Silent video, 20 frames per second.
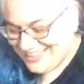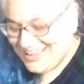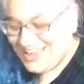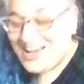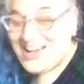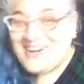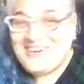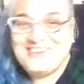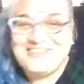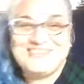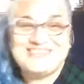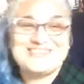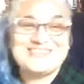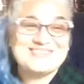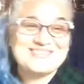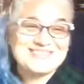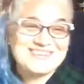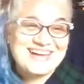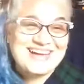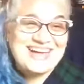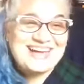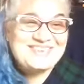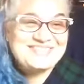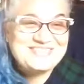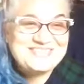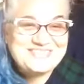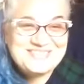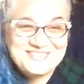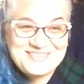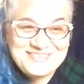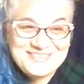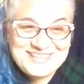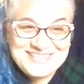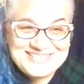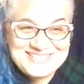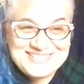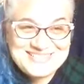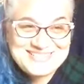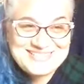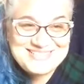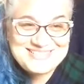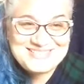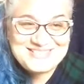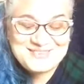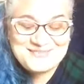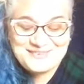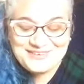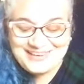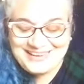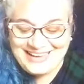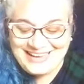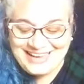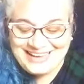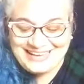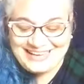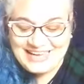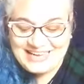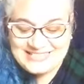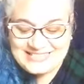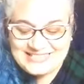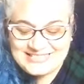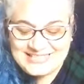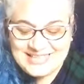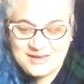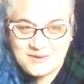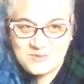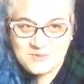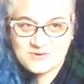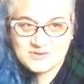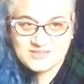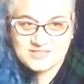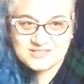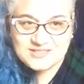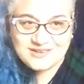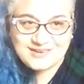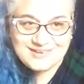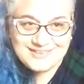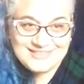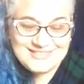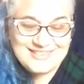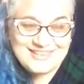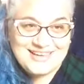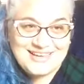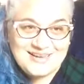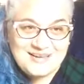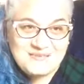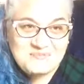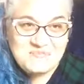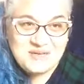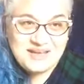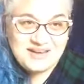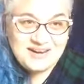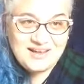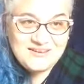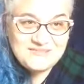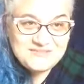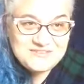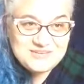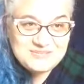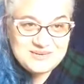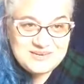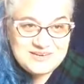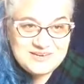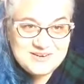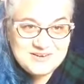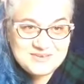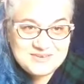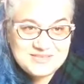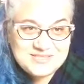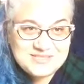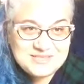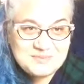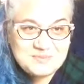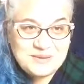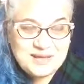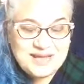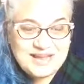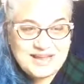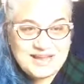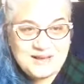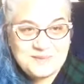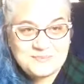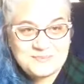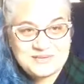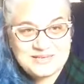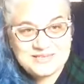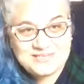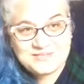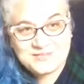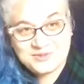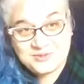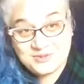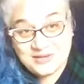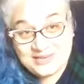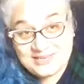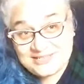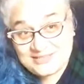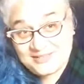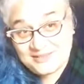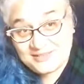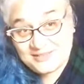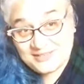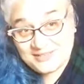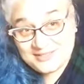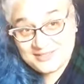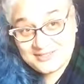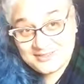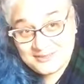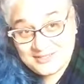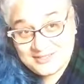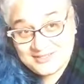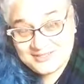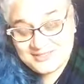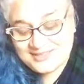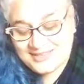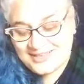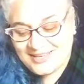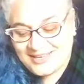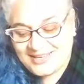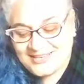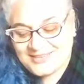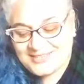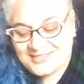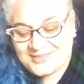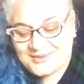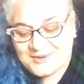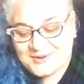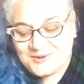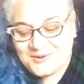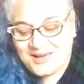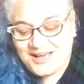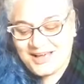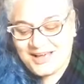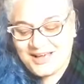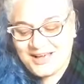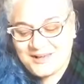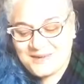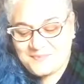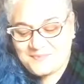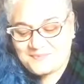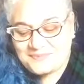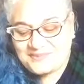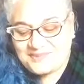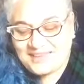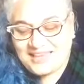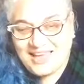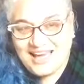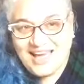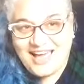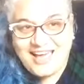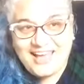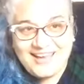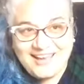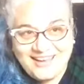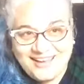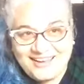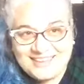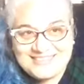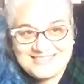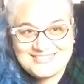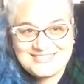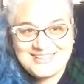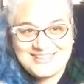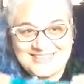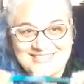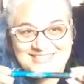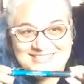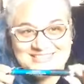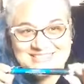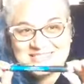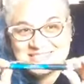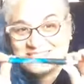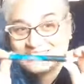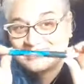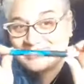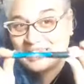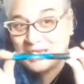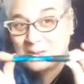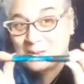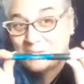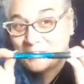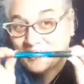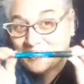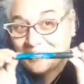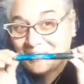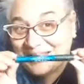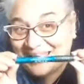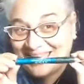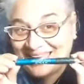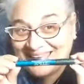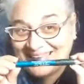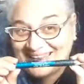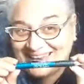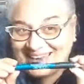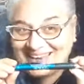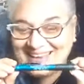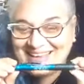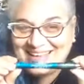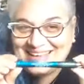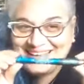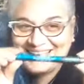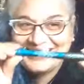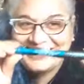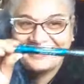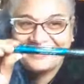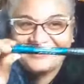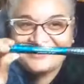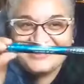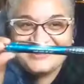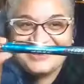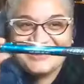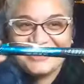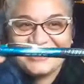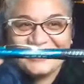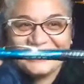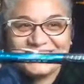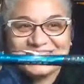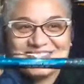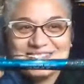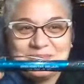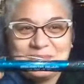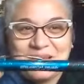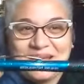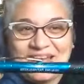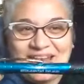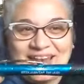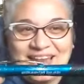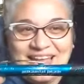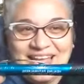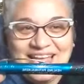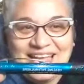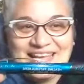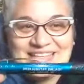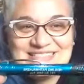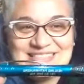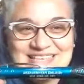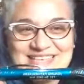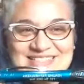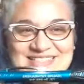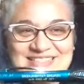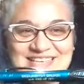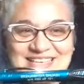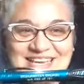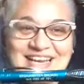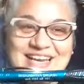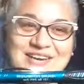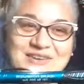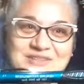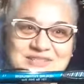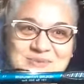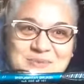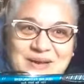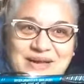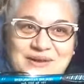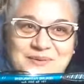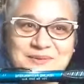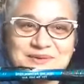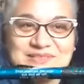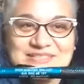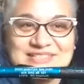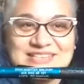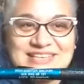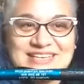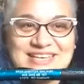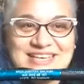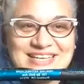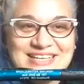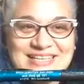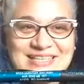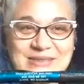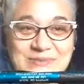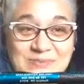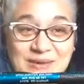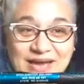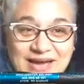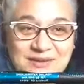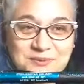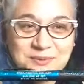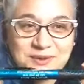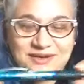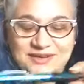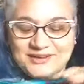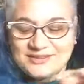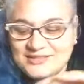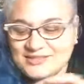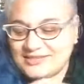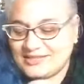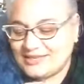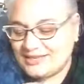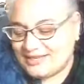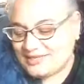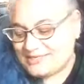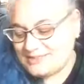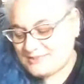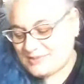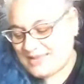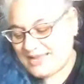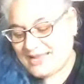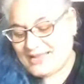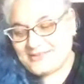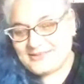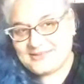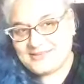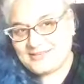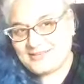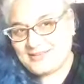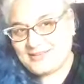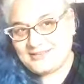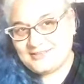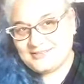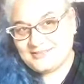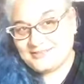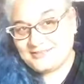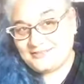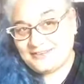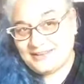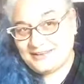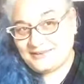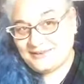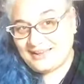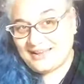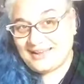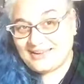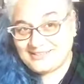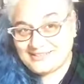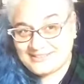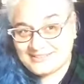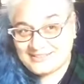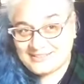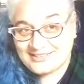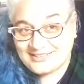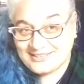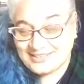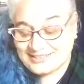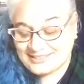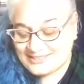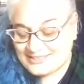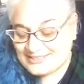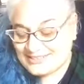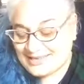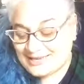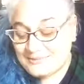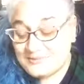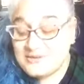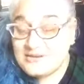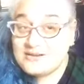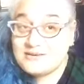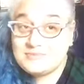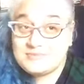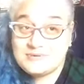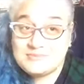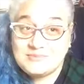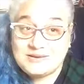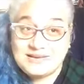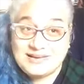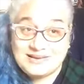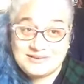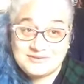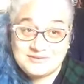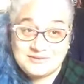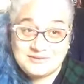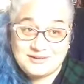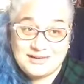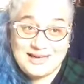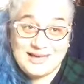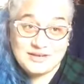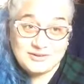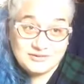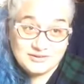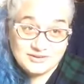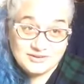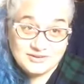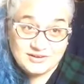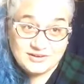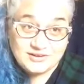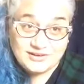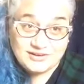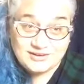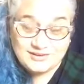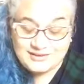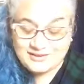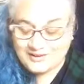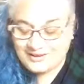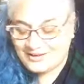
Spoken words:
Oh, so I have to show you guys this. It's so funny. I guess that we're starting to get big enough to be noticed by companies who try to sell things to us. So I got sent this sample pen. Now, look, here's the pen. It says, and I know it's backwards, Healing Pathwalkers, and it has my address on it. So if I were actually going to get these, I would not put my actual address on it.